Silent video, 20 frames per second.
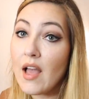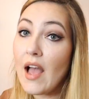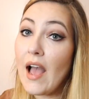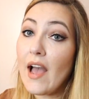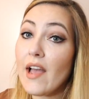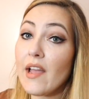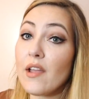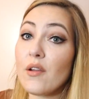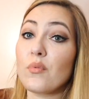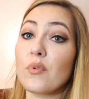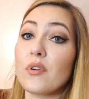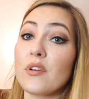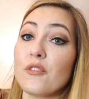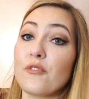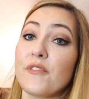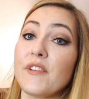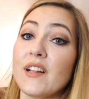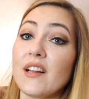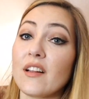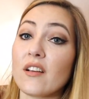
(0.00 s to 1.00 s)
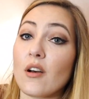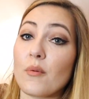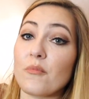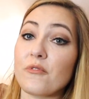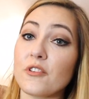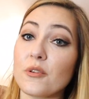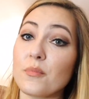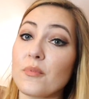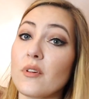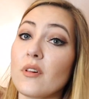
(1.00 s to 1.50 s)
I wouldn't feel
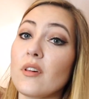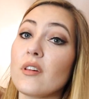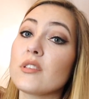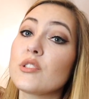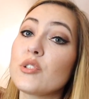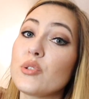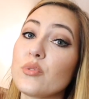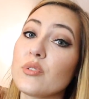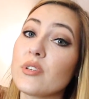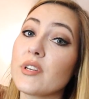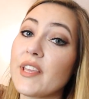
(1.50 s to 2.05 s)
comfortable to